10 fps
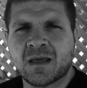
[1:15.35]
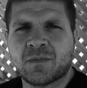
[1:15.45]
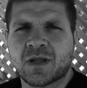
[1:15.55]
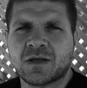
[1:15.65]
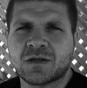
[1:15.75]

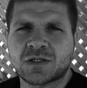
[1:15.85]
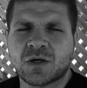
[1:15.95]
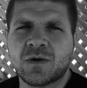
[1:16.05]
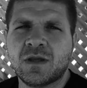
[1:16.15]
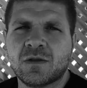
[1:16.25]
but
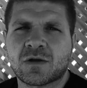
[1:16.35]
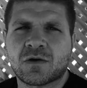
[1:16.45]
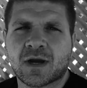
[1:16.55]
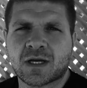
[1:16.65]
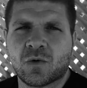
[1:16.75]
showing you the
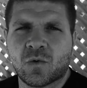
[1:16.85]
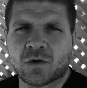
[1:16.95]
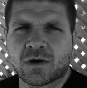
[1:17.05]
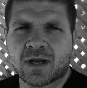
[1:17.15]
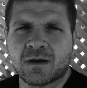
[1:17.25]
correct
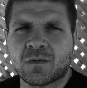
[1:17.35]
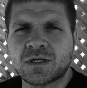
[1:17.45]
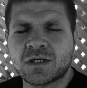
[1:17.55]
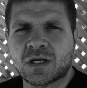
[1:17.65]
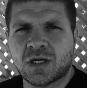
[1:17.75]
order in
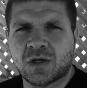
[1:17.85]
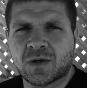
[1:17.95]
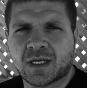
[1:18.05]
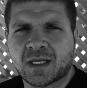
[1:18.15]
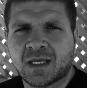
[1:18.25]
which you can do it.